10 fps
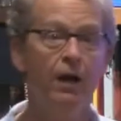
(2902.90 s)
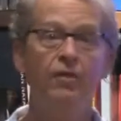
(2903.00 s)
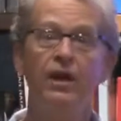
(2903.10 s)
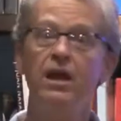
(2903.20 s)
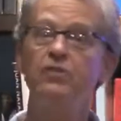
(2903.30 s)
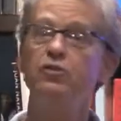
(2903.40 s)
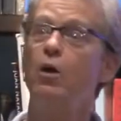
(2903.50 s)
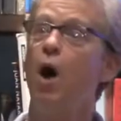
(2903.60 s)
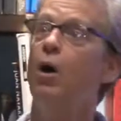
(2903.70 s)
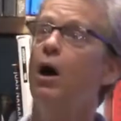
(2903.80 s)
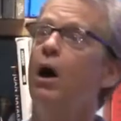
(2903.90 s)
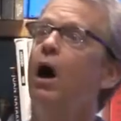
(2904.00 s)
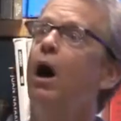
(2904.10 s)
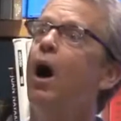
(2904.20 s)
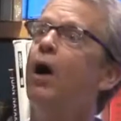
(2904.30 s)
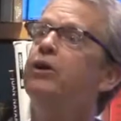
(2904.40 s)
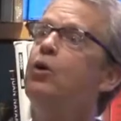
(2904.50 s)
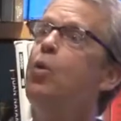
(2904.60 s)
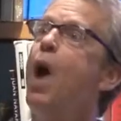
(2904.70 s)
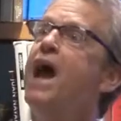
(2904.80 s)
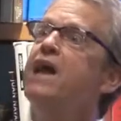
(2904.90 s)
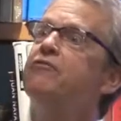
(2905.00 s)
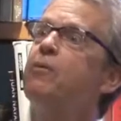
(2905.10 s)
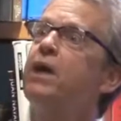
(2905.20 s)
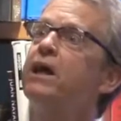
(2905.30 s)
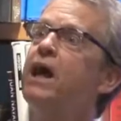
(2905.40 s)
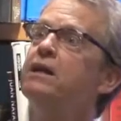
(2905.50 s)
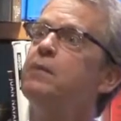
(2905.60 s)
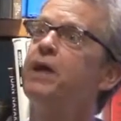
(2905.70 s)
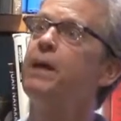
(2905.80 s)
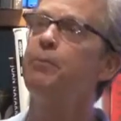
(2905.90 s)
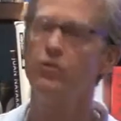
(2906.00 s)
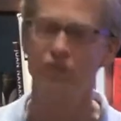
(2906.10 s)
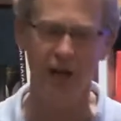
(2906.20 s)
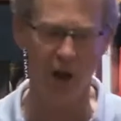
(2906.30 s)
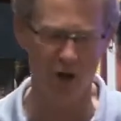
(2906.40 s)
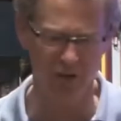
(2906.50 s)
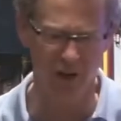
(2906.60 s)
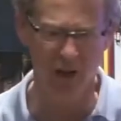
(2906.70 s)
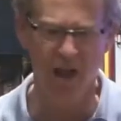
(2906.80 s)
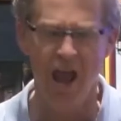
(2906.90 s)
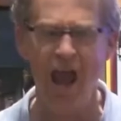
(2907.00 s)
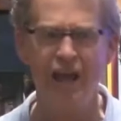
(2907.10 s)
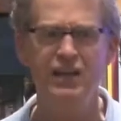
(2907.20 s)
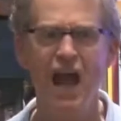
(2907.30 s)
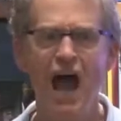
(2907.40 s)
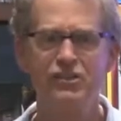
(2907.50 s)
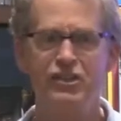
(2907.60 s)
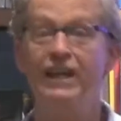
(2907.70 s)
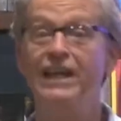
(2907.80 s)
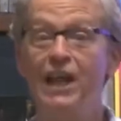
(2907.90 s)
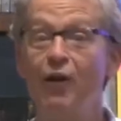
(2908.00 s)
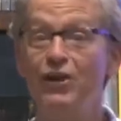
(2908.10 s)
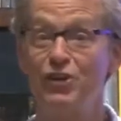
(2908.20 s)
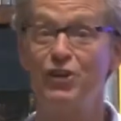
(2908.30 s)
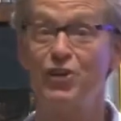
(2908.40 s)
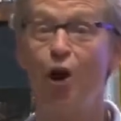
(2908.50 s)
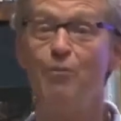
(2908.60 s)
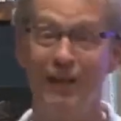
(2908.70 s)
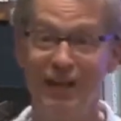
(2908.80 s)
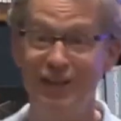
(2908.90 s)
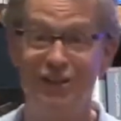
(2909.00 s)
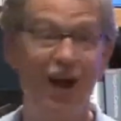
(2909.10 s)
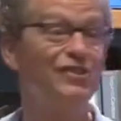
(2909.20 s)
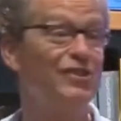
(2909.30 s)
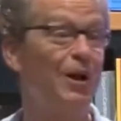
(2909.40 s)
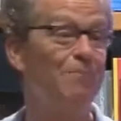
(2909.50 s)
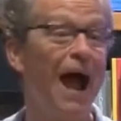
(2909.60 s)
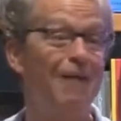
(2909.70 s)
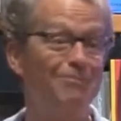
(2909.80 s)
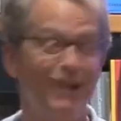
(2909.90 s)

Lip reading: the kids will go, are you Wayne from the Kingdom Keepers? And he goes, heck yes. And he carries a Sharpie and he signs their map.